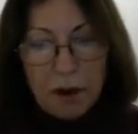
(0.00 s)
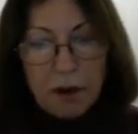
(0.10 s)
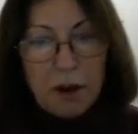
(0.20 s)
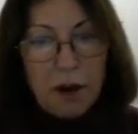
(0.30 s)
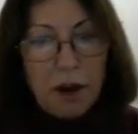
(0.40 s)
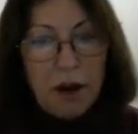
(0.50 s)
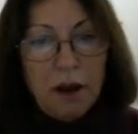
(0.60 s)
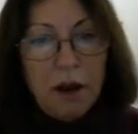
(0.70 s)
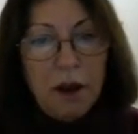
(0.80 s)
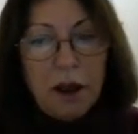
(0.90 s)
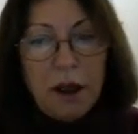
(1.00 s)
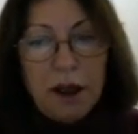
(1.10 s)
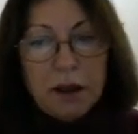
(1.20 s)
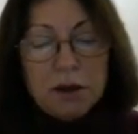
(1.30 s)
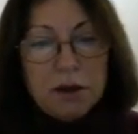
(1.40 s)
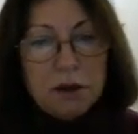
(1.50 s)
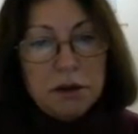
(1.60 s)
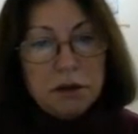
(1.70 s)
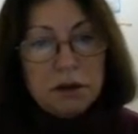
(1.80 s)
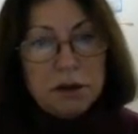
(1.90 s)
Okay, and
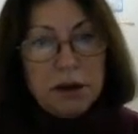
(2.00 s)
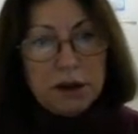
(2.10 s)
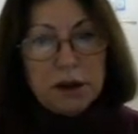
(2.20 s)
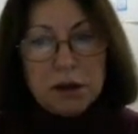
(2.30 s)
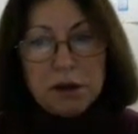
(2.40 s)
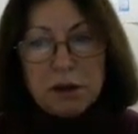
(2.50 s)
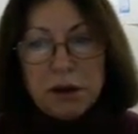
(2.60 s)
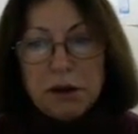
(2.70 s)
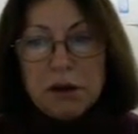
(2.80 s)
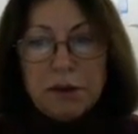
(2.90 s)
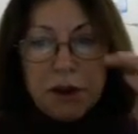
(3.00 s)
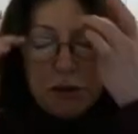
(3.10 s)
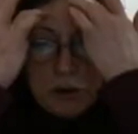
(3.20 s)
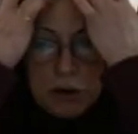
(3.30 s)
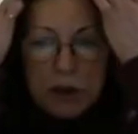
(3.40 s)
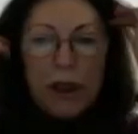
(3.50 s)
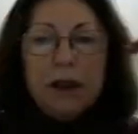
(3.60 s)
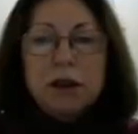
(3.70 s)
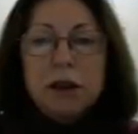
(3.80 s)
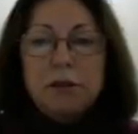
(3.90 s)
this is one more
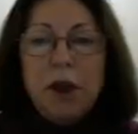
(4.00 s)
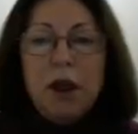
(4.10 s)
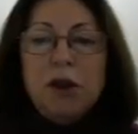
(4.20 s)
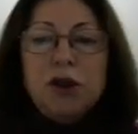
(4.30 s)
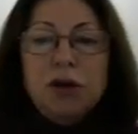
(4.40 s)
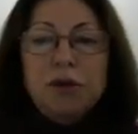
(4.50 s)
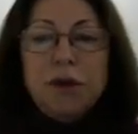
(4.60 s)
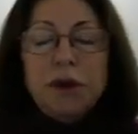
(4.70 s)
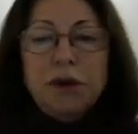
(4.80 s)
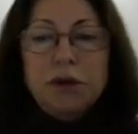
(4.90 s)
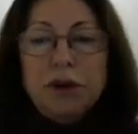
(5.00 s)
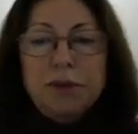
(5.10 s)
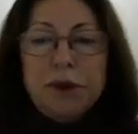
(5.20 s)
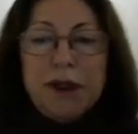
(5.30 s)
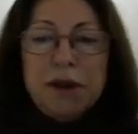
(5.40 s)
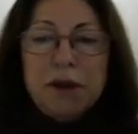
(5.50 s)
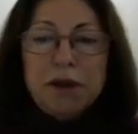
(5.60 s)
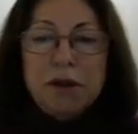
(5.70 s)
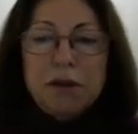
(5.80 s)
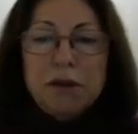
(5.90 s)
diagram showing you,
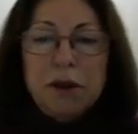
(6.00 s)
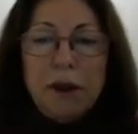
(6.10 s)
representing you